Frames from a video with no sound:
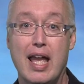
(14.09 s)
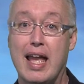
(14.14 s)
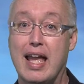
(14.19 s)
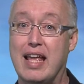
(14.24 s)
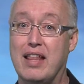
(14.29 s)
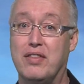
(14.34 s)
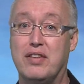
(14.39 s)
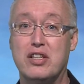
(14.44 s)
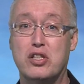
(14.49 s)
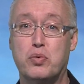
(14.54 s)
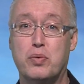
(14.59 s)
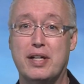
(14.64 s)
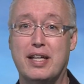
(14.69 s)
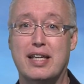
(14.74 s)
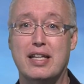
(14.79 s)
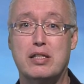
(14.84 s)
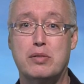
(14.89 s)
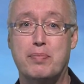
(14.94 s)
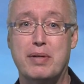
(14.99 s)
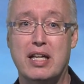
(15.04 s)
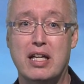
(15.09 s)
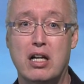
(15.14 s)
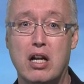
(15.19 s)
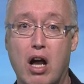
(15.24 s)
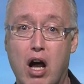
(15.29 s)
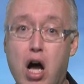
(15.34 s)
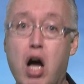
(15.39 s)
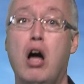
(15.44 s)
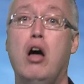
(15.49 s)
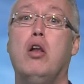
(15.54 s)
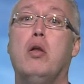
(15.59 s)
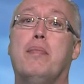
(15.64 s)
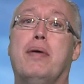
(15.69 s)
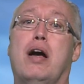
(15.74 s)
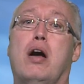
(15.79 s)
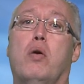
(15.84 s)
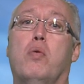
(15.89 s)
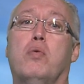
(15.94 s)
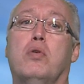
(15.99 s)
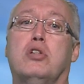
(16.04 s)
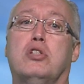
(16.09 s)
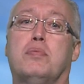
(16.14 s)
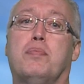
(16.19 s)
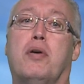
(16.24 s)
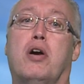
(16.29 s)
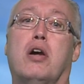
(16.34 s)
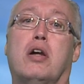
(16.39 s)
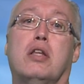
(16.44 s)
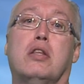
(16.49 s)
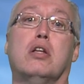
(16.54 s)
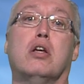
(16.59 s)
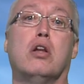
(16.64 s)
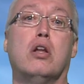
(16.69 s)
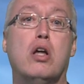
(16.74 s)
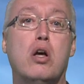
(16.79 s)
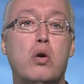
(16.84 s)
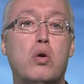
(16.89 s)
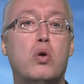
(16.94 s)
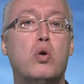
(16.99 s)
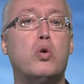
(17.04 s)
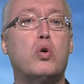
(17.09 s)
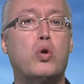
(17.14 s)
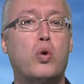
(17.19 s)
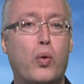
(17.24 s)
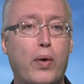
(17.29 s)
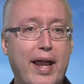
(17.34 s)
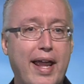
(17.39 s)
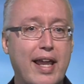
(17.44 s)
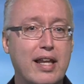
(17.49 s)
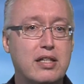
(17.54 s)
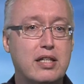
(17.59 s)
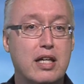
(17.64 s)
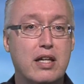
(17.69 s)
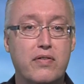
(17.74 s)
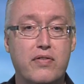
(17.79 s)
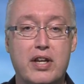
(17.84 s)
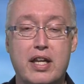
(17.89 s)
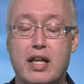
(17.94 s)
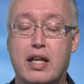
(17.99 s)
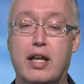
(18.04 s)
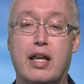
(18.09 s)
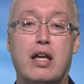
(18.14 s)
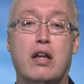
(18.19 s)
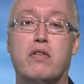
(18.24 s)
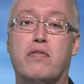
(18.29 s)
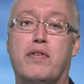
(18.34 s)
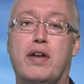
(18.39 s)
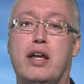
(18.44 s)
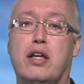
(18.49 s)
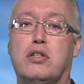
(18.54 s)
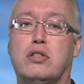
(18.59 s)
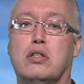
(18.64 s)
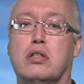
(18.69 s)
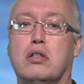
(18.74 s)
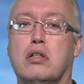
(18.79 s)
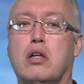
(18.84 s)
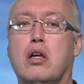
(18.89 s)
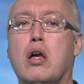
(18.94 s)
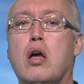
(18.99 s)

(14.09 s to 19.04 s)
And this week it's been all about One Spark and the local creativity and innovation.